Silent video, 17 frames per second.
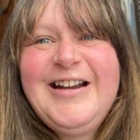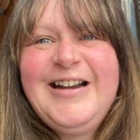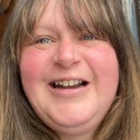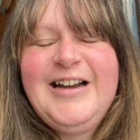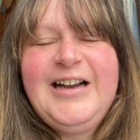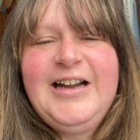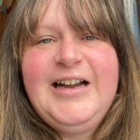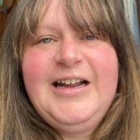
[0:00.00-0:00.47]

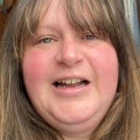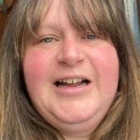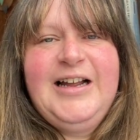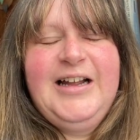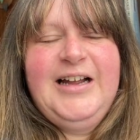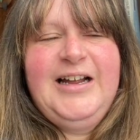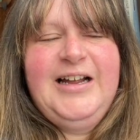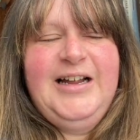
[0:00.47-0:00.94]

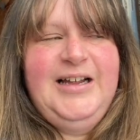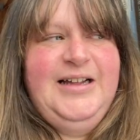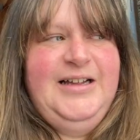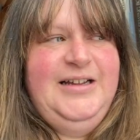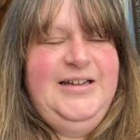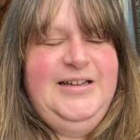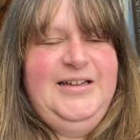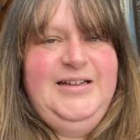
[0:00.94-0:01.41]

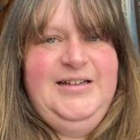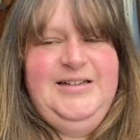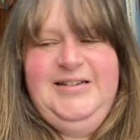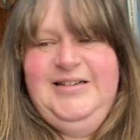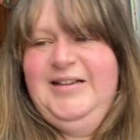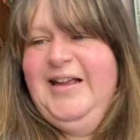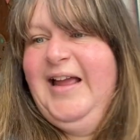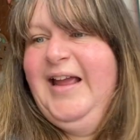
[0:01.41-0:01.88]

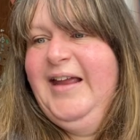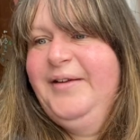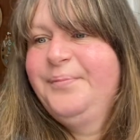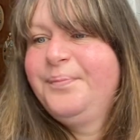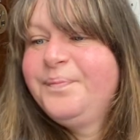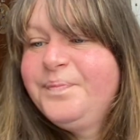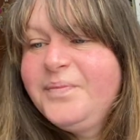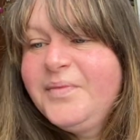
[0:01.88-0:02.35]

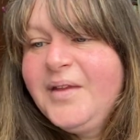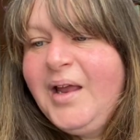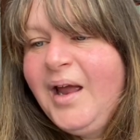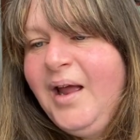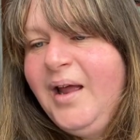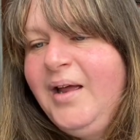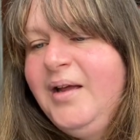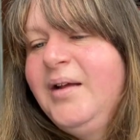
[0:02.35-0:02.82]

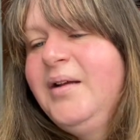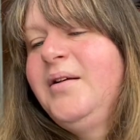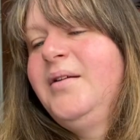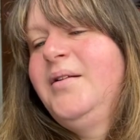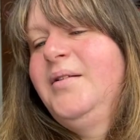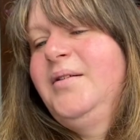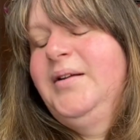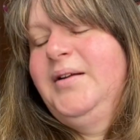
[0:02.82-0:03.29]

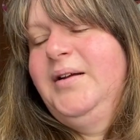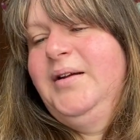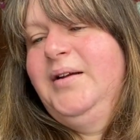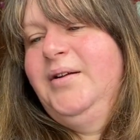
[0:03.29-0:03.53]
[no speech]